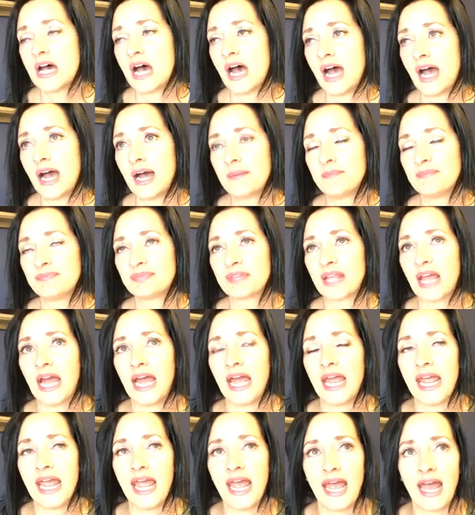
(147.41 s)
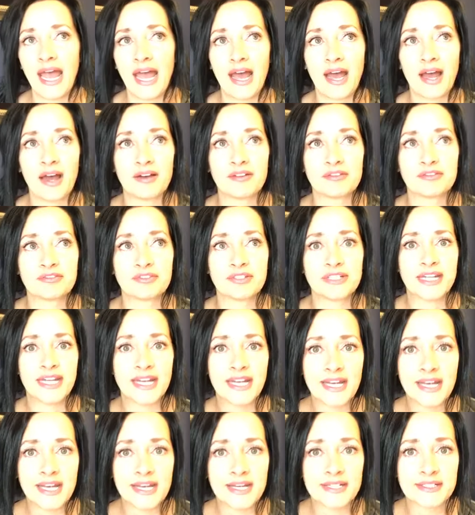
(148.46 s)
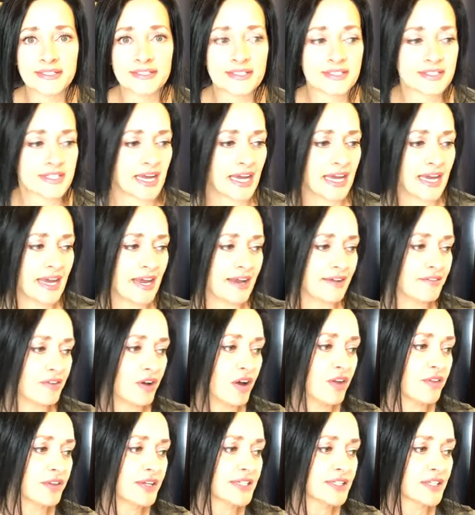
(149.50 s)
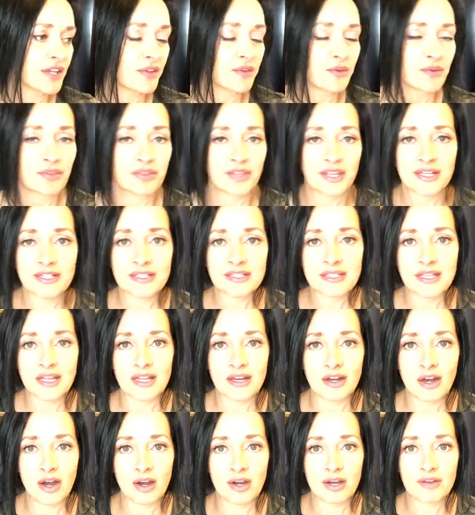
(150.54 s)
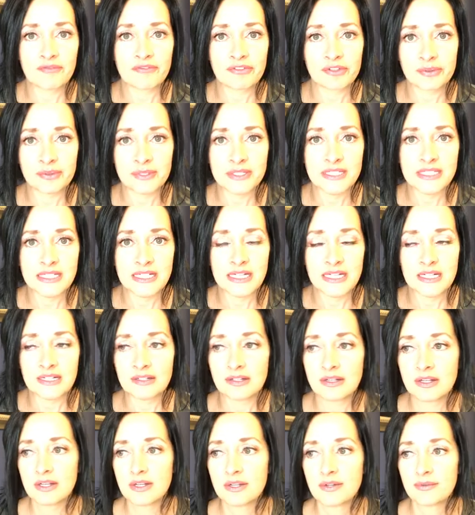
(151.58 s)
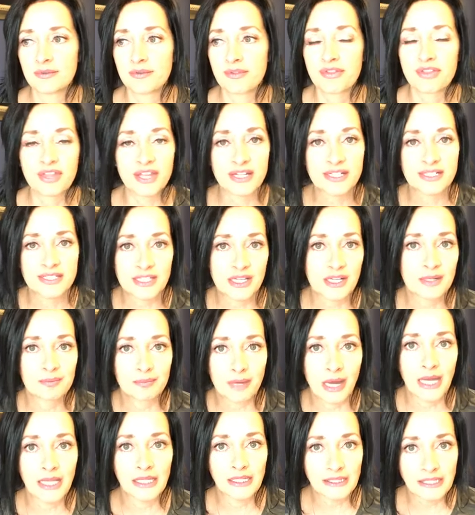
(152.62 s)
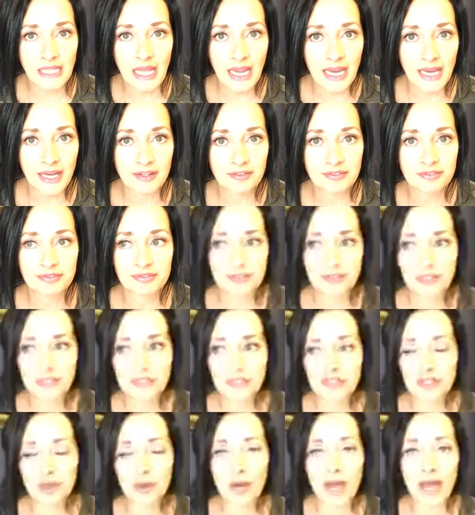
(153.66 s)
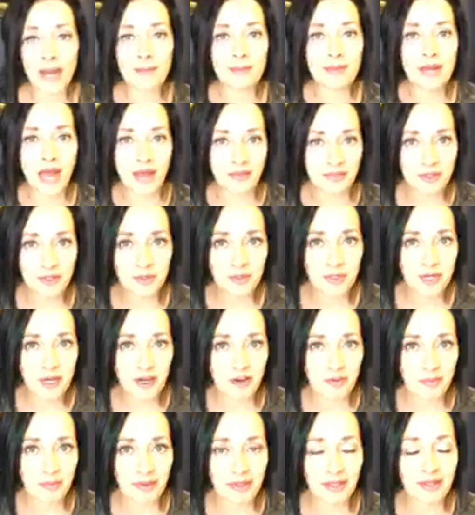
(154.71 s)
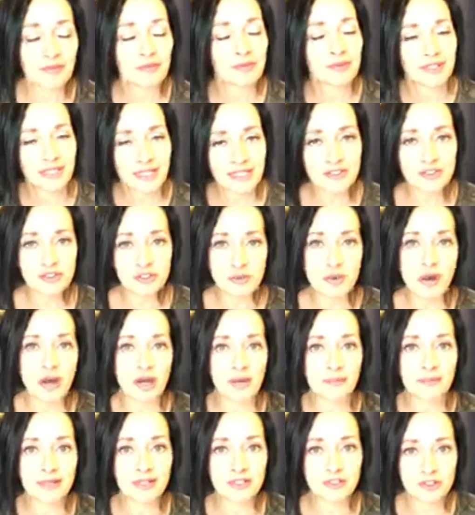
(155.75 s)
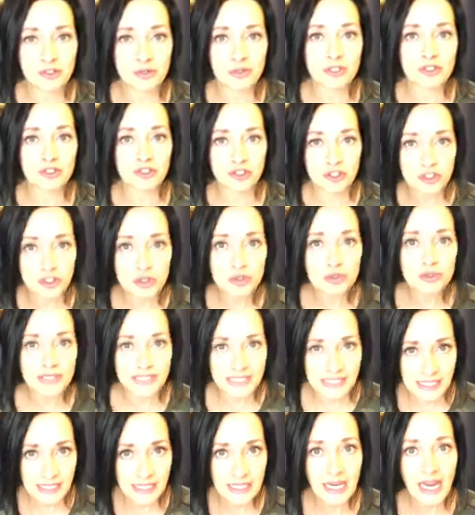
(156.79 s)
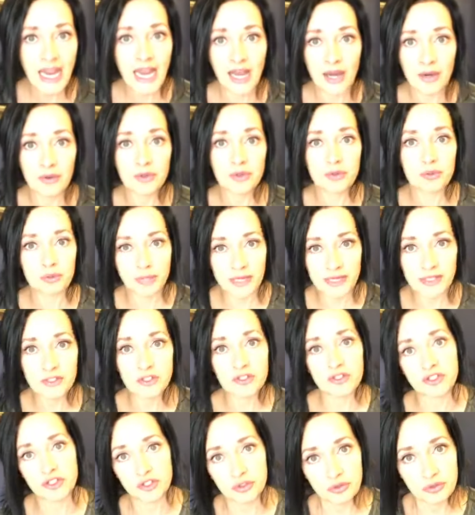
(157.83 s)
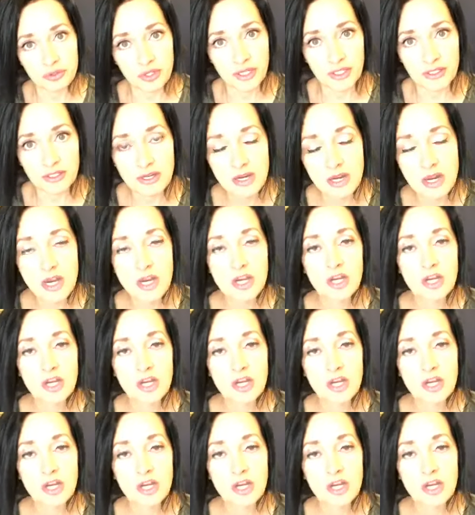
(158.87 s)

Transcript: Um, I have kids. I have all these other things that are influencing things in my life. And so I'm not the creator of my life. Well, yes, you are because you are choosing how you raise your children.